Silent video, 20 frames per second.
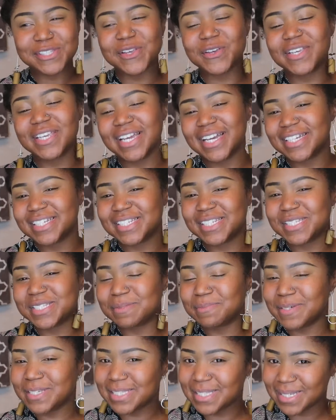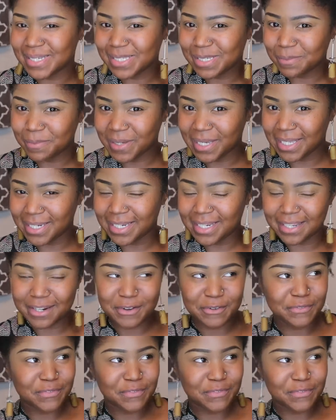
So yeah, she's Miss Independent,